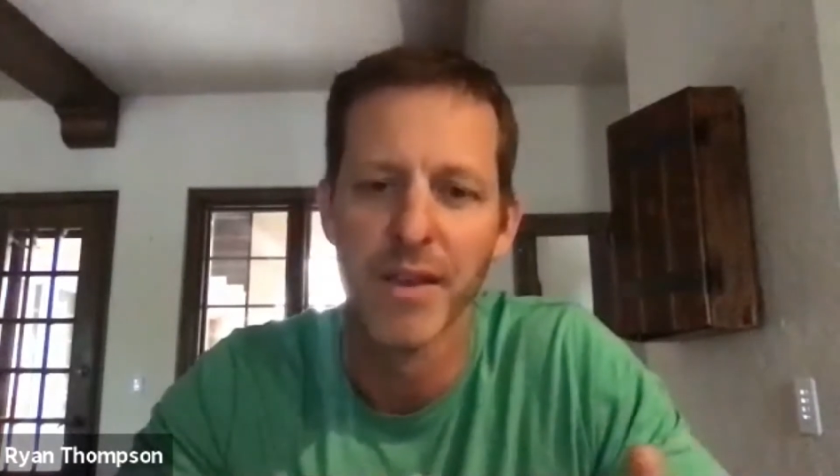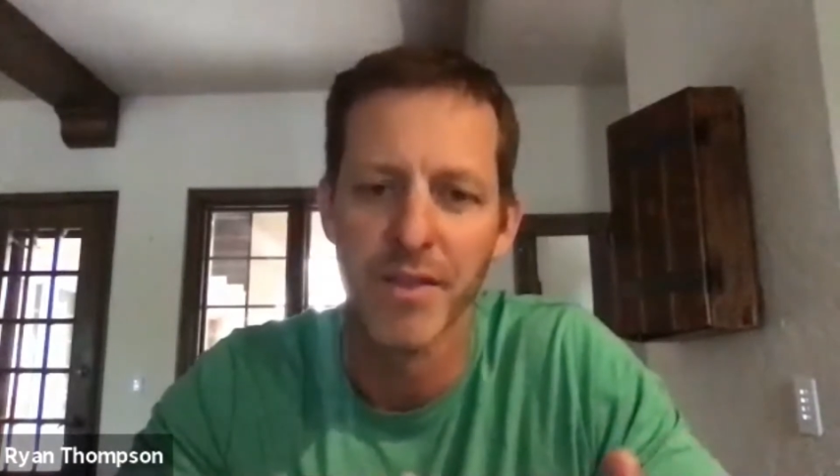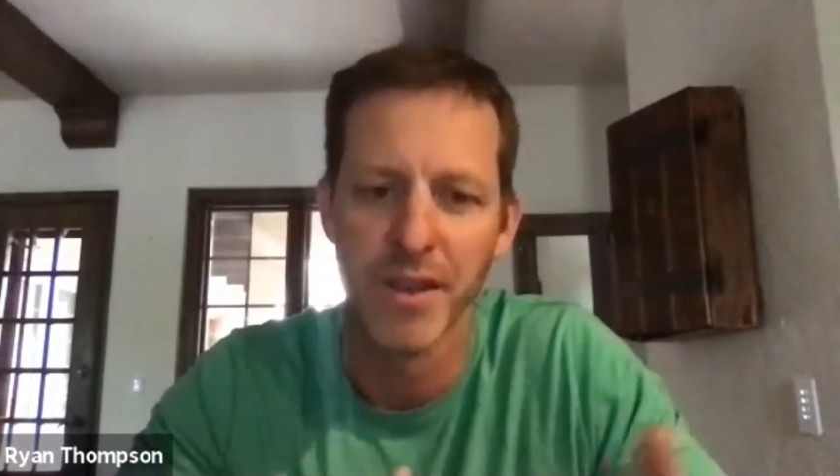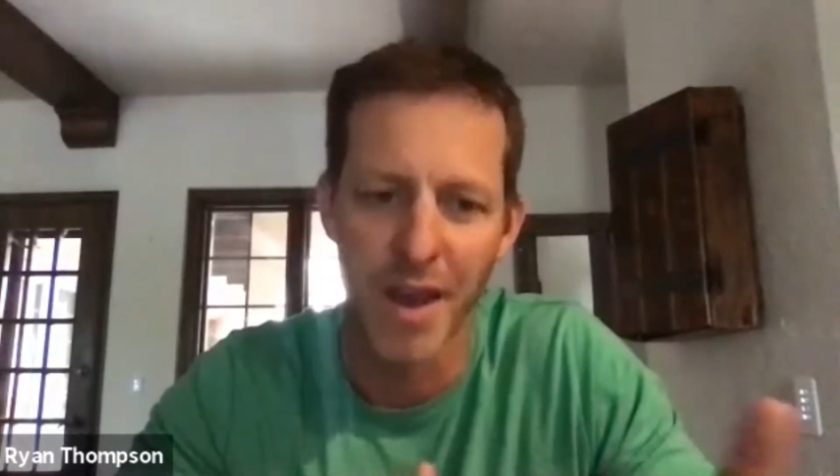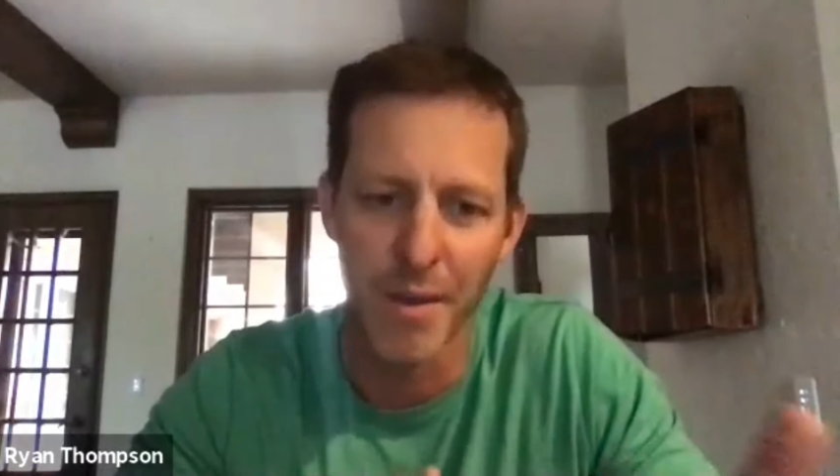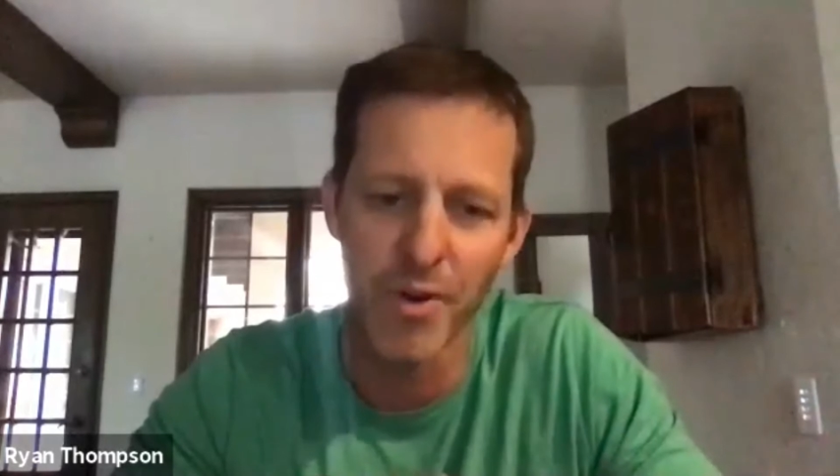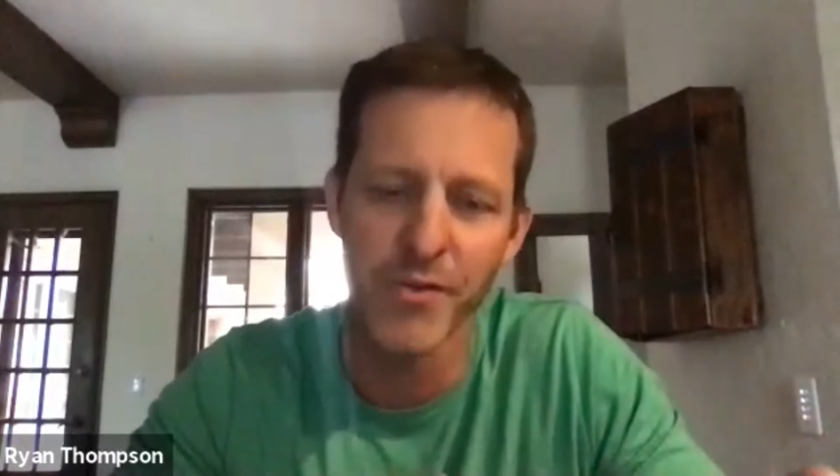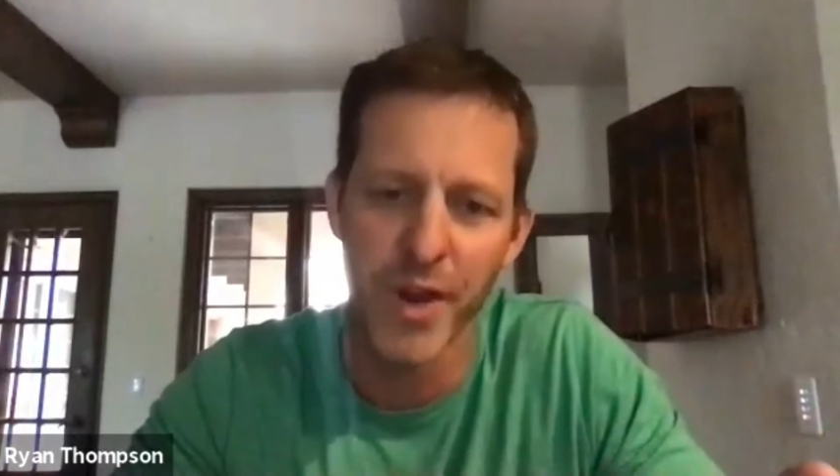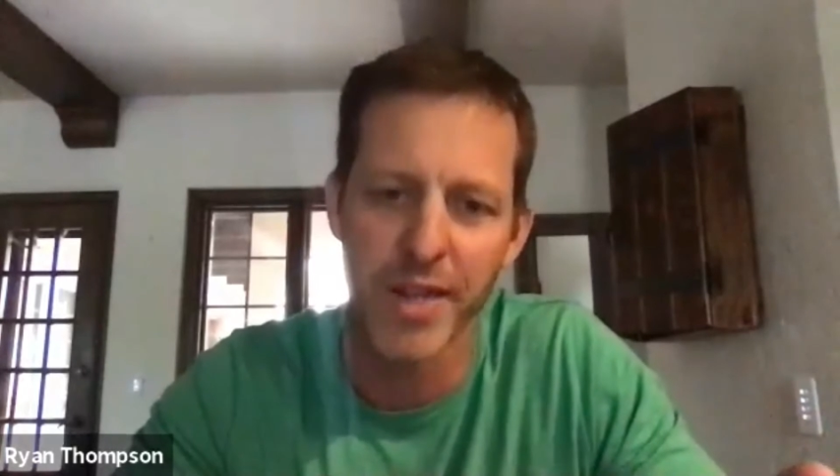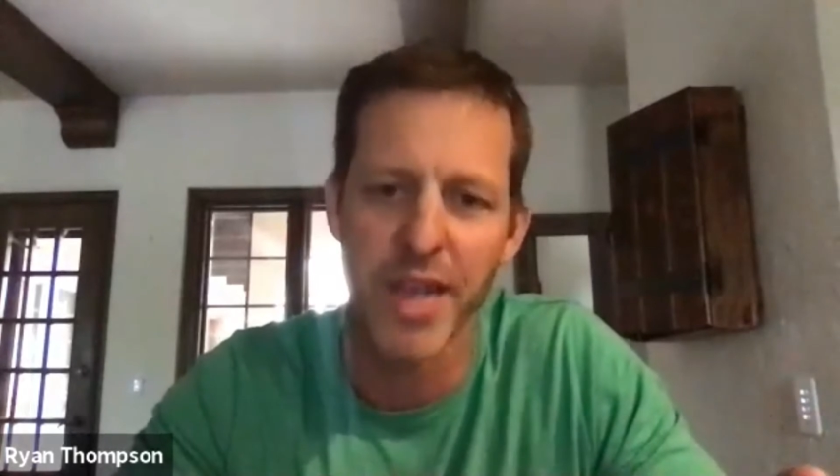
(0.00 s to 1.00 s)
the number of
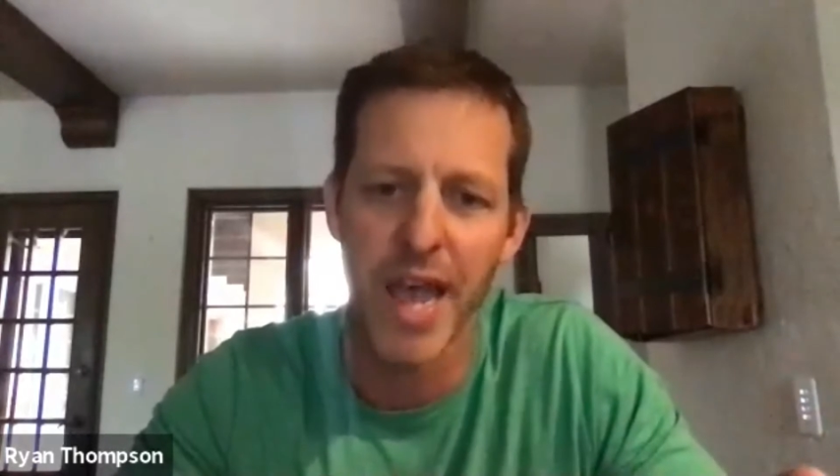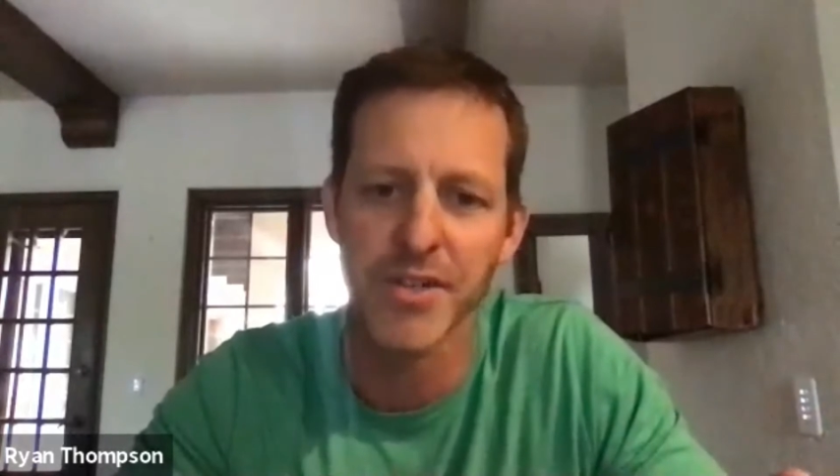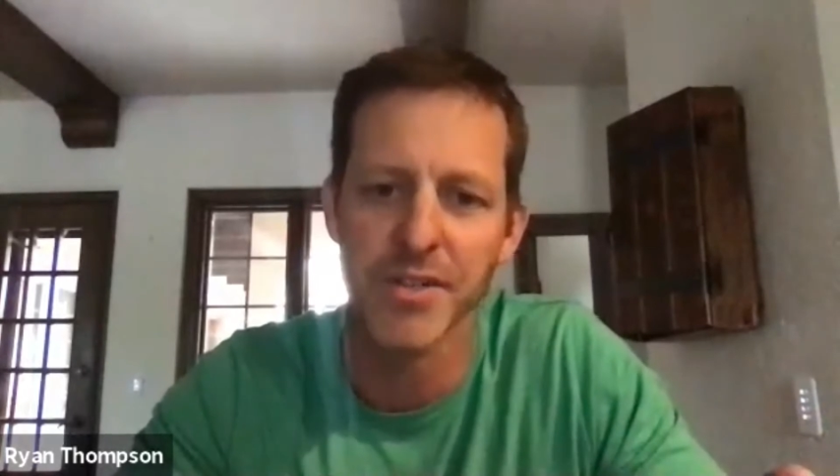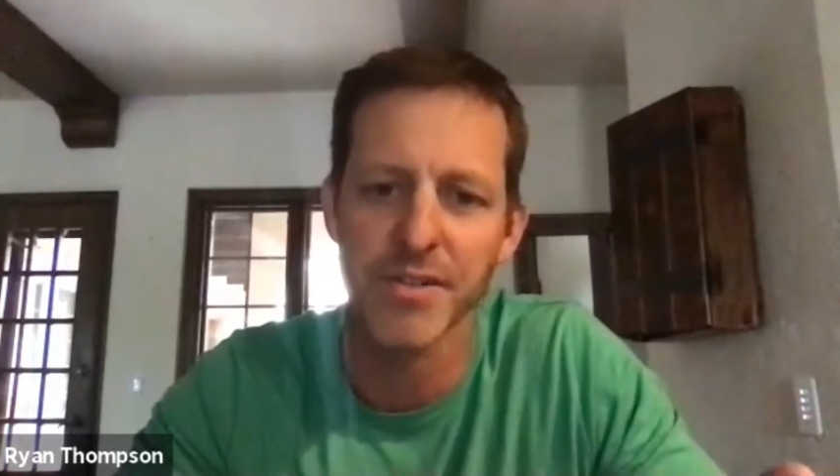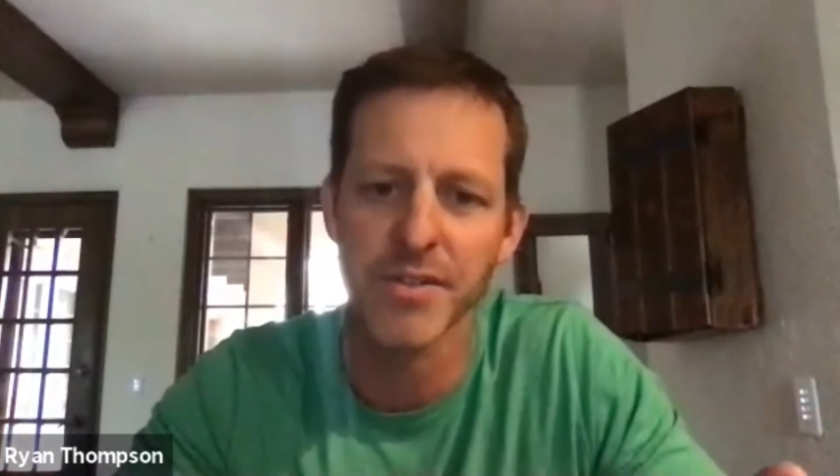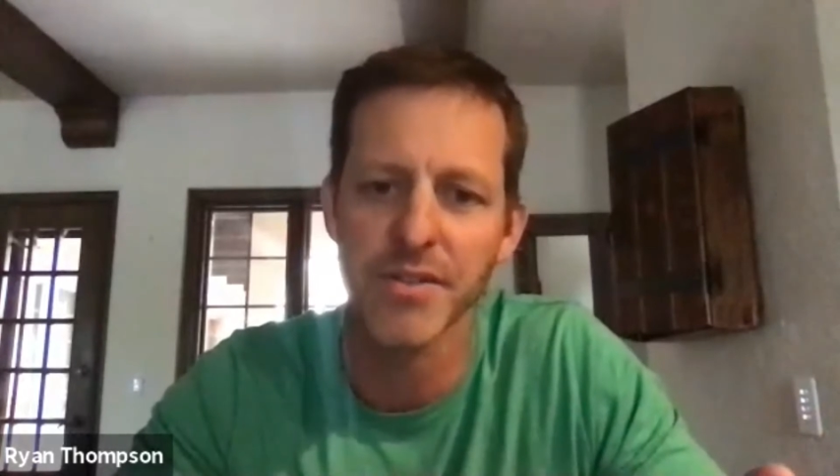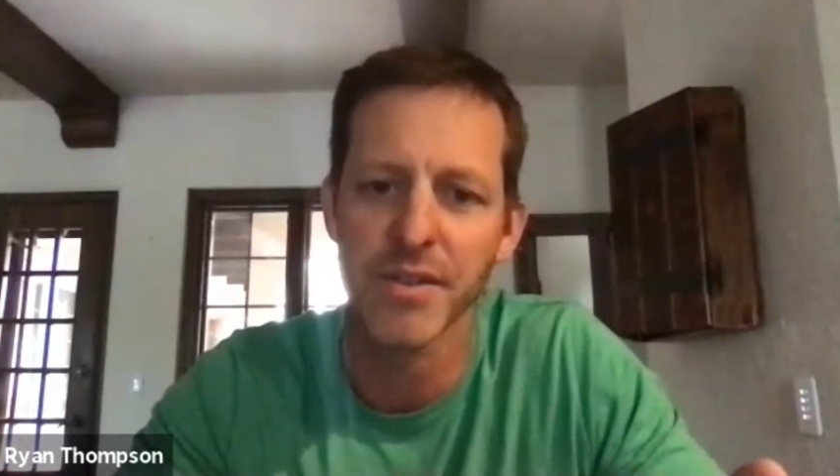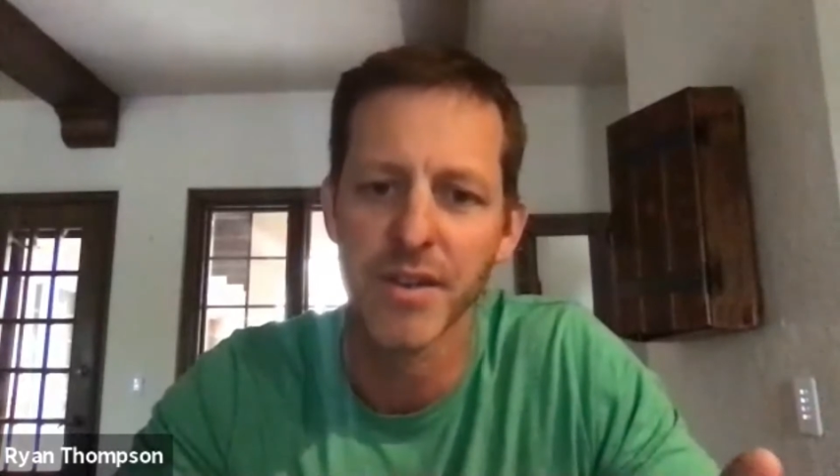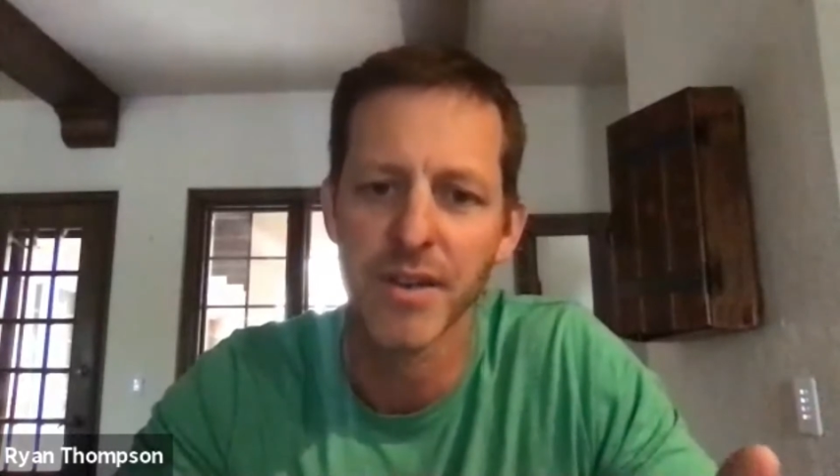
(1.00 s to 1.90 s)
transactions